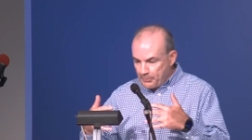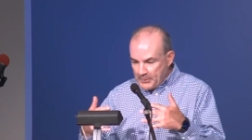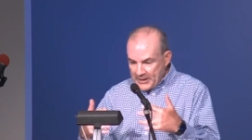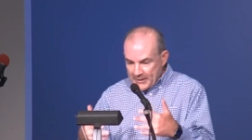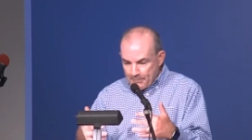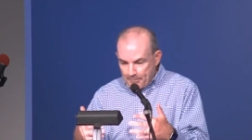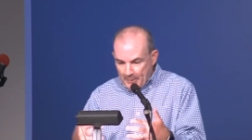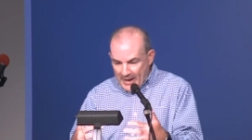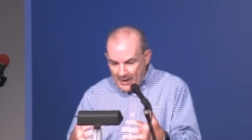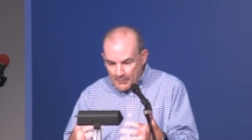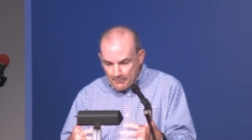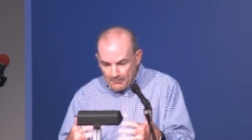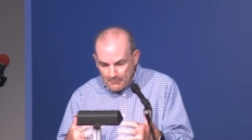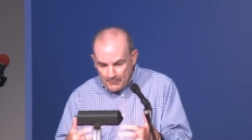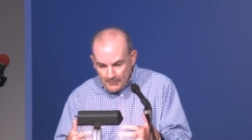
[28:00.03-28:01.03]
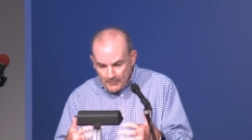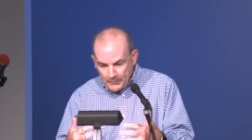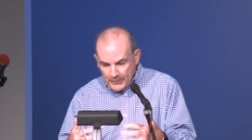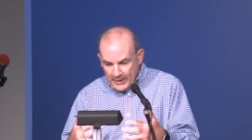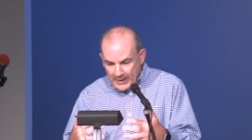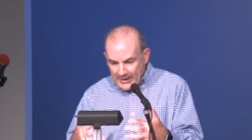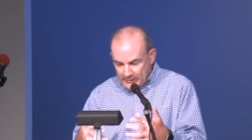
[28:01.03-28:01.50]
be about
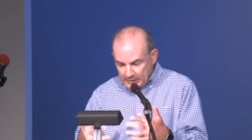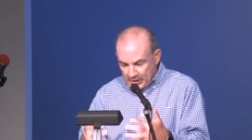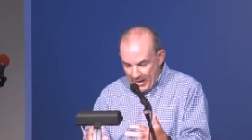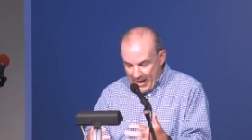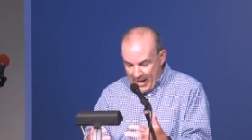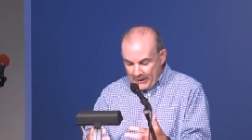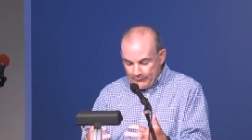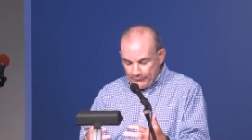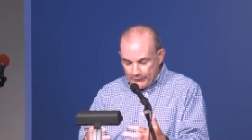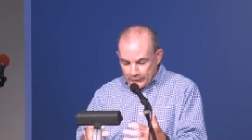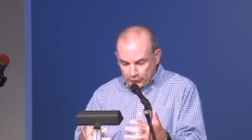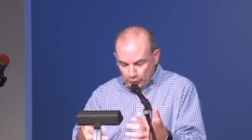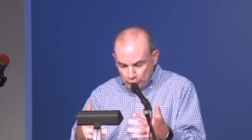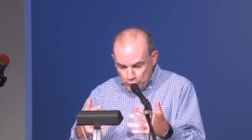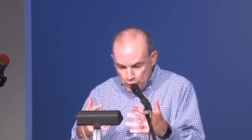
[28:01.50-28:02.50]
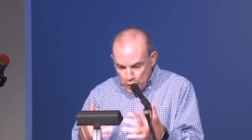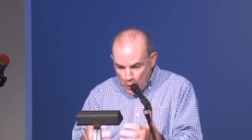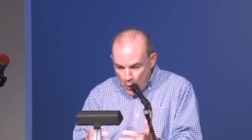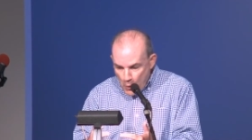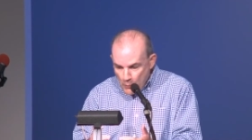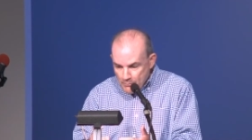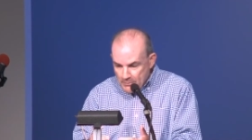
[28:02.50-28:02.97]
in life, than to
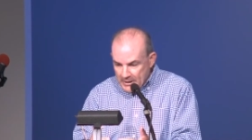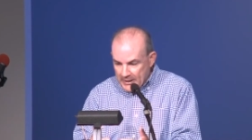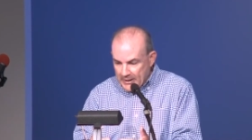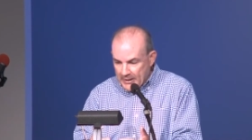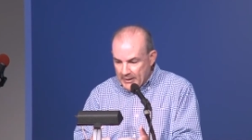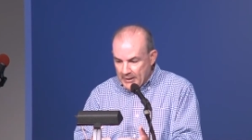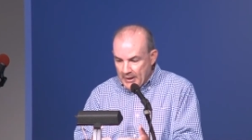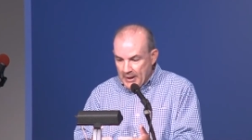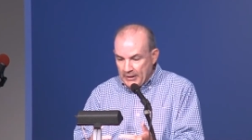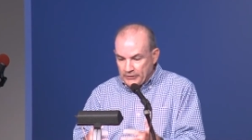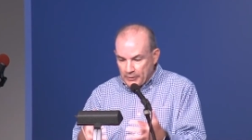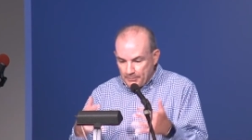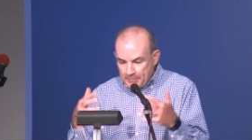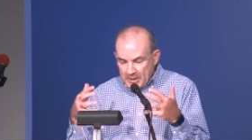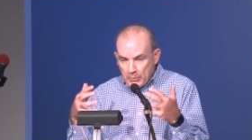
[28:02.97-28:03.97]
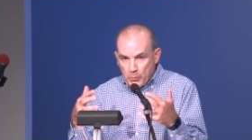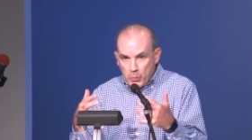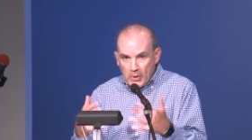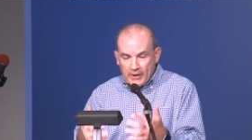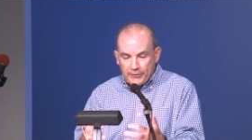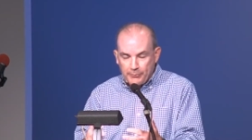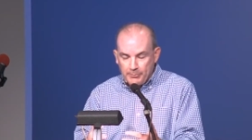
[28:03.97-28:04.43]
know me, to be
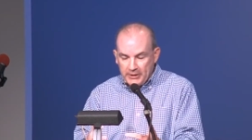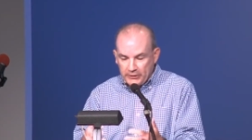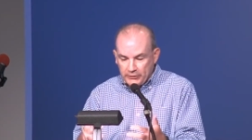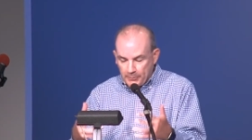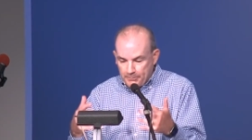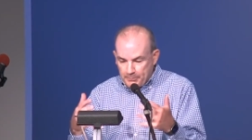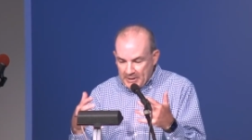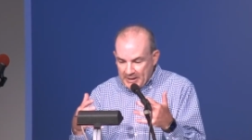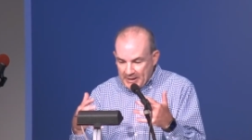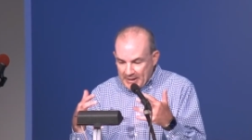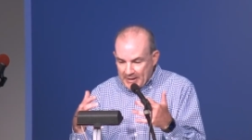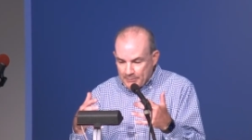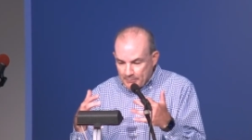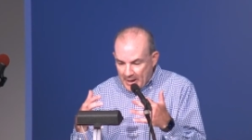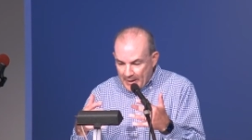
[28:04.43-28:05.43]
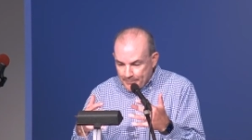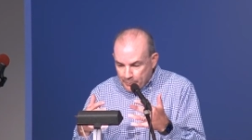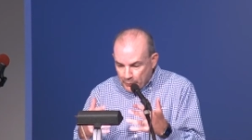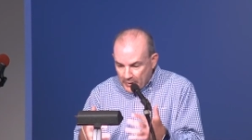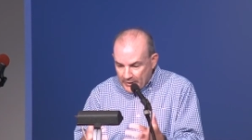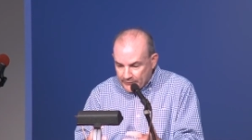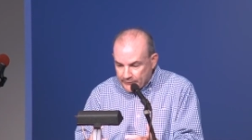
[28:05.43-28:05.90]
with me, to be in my
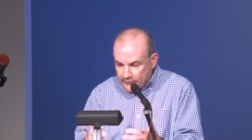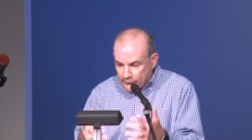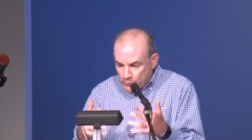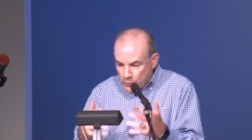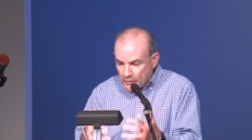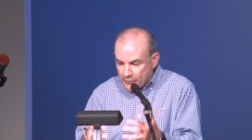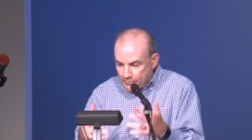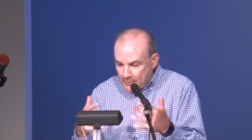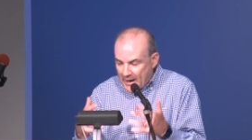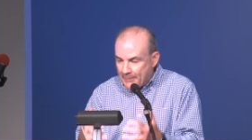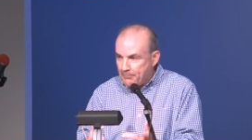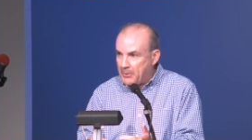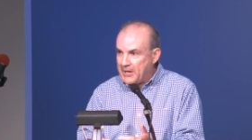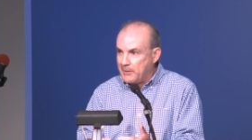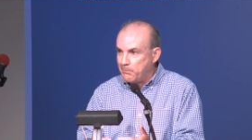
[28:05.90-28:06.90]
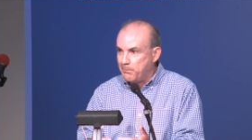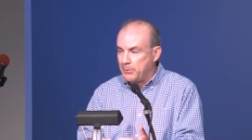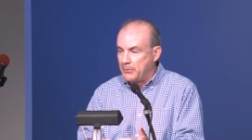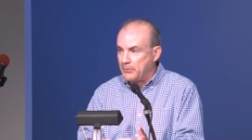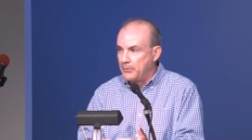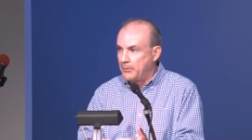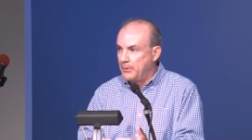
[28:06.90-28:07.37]
presence with my
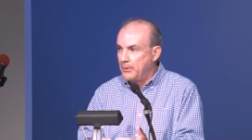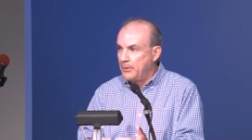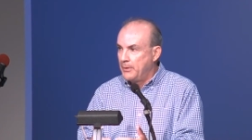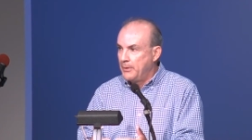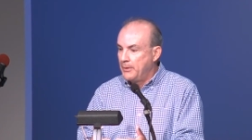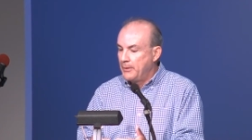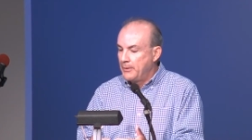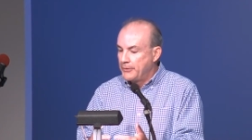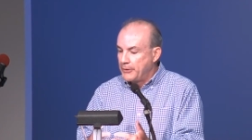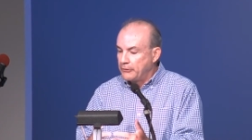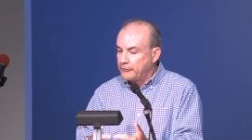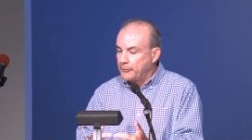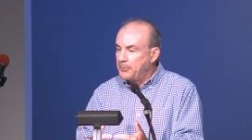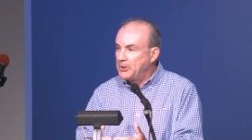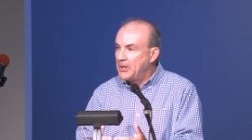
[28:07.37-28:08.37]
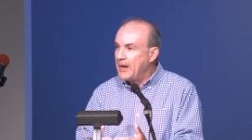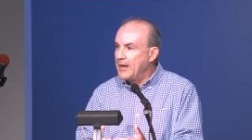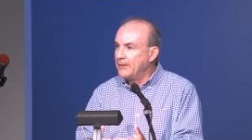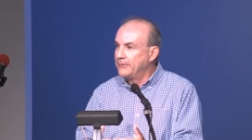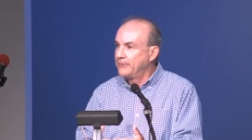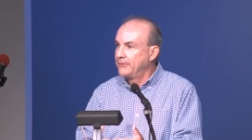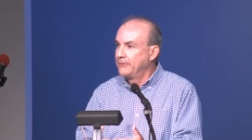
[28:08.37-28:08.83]
people. There's a
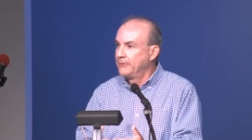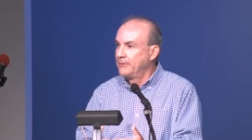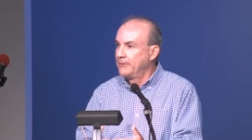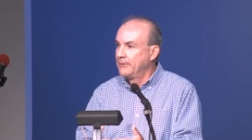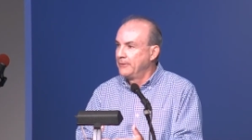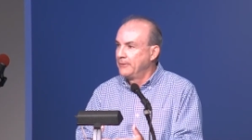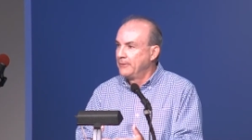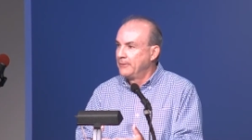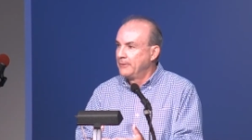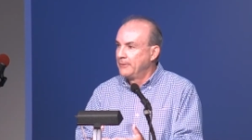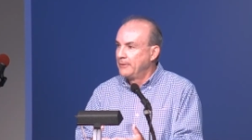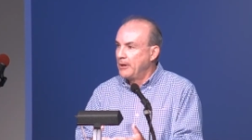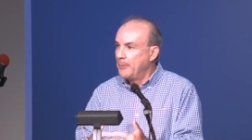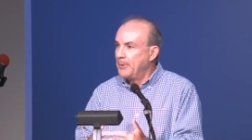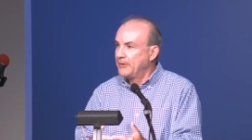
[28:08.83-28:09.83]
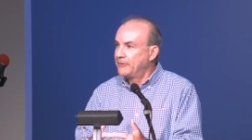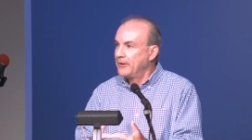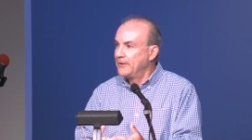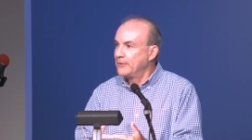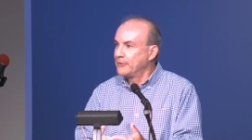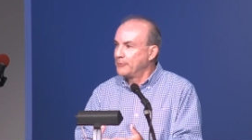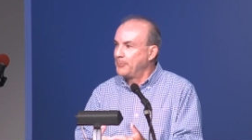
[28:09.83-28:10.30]
place. Everybody
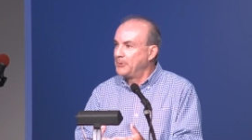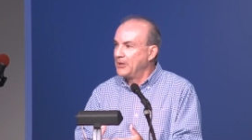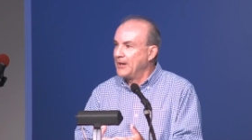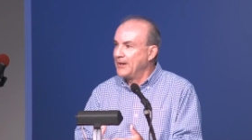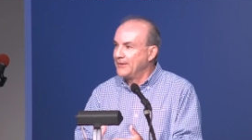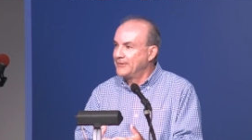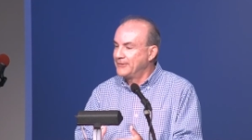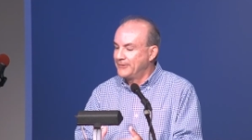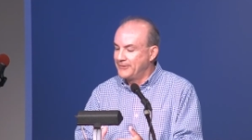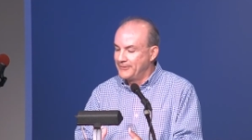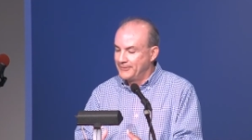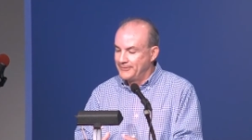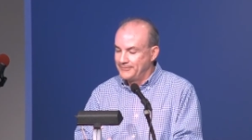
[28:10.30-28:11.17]
say, There's a place.